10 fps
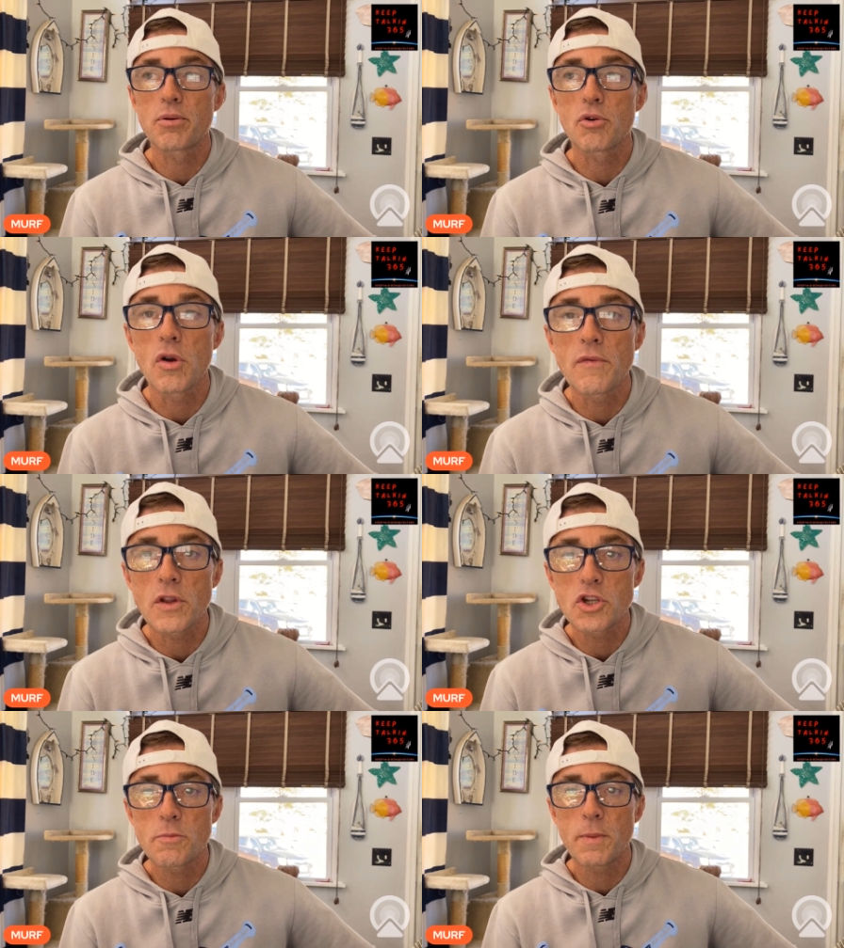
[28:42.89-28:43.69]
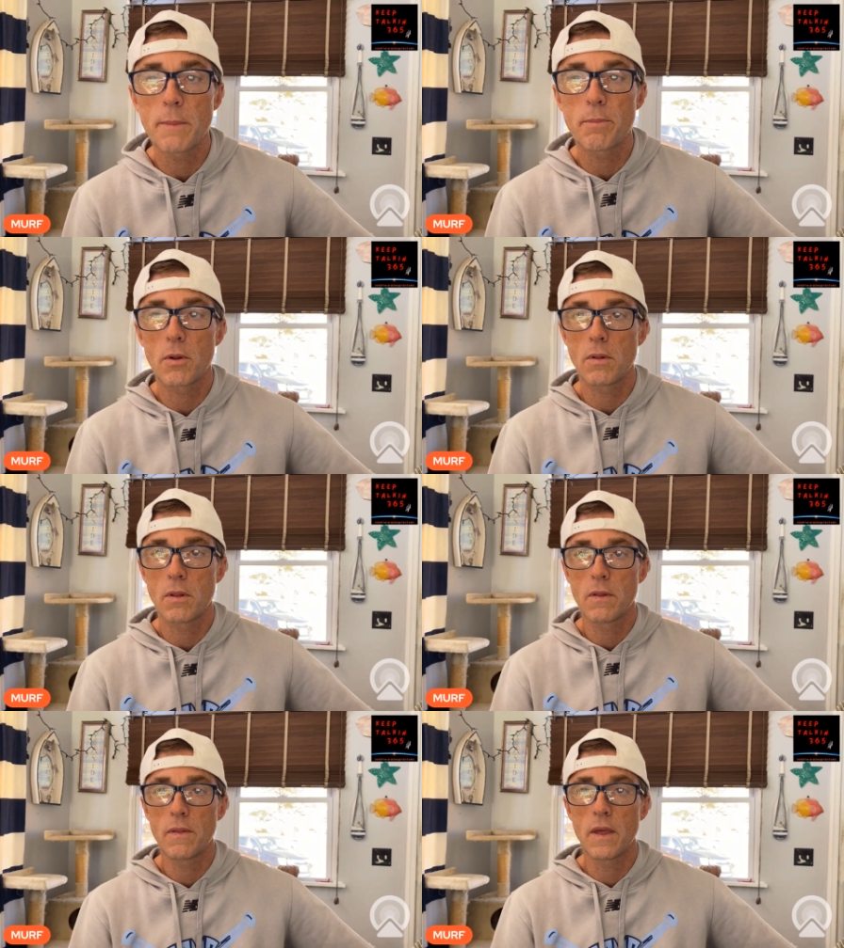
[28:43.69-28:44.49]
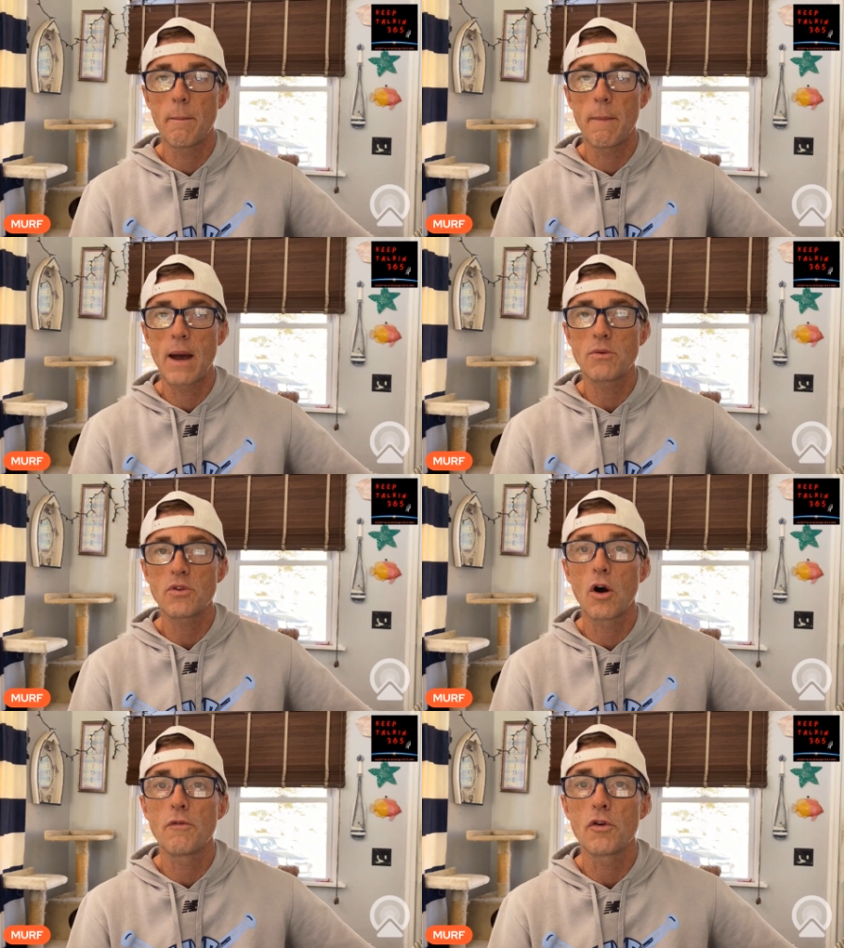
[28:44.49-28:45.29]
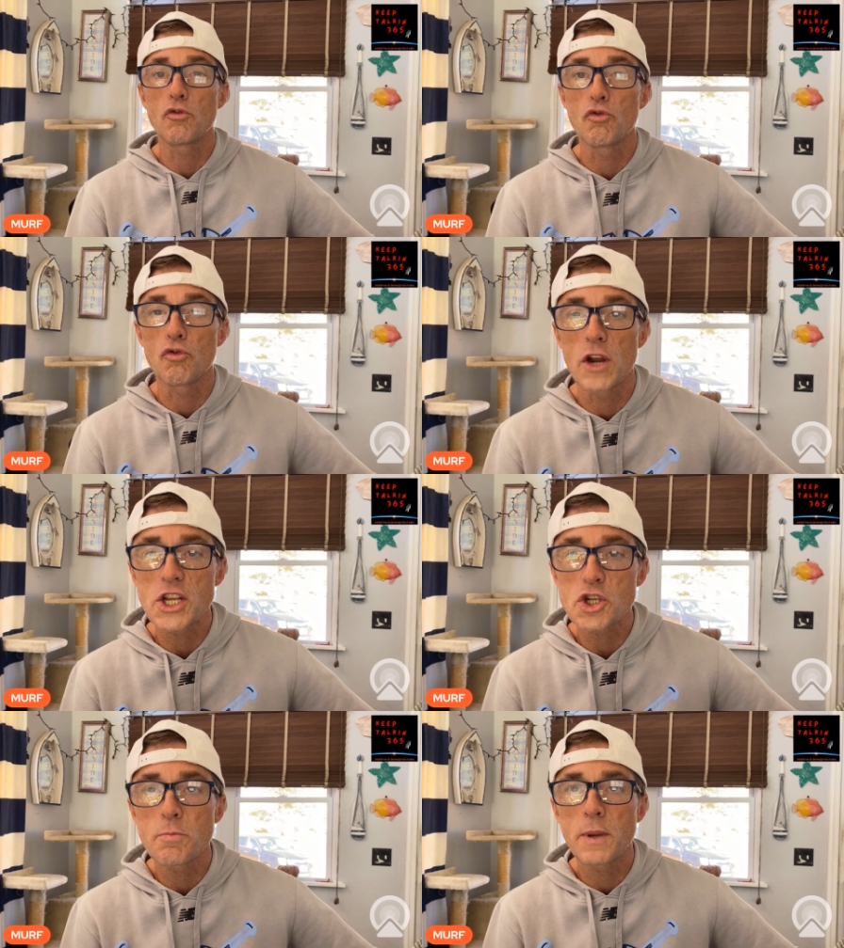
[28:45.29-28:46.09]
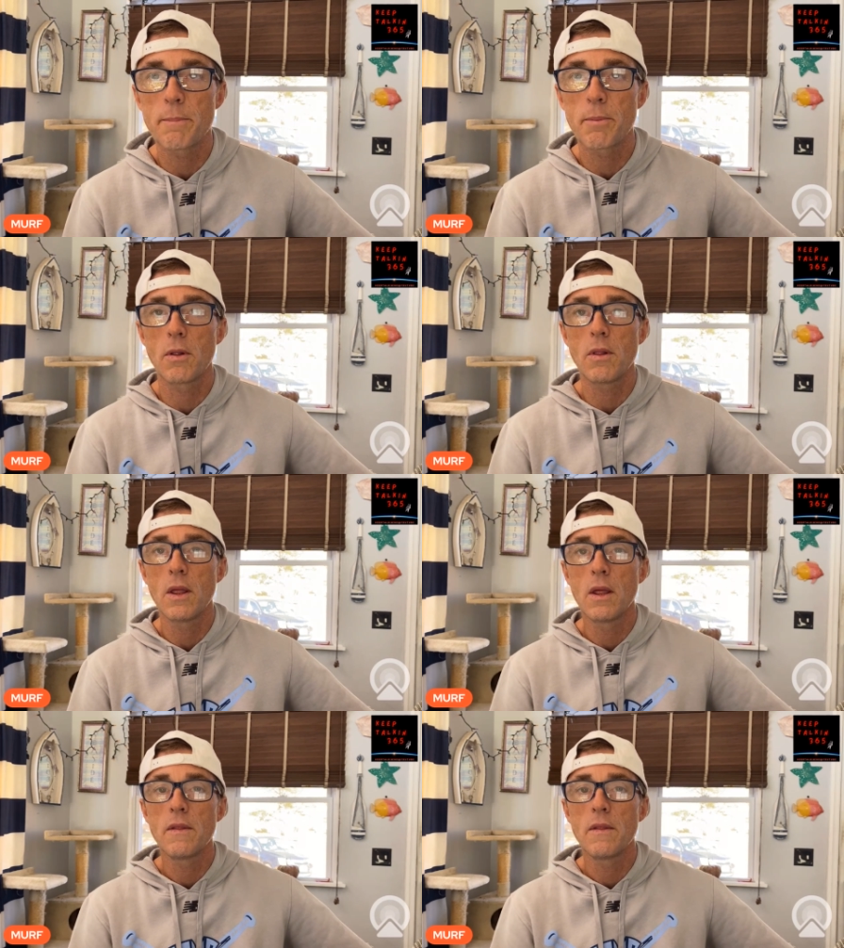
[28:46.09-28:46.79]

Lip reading: privileged people, the amount of rich people,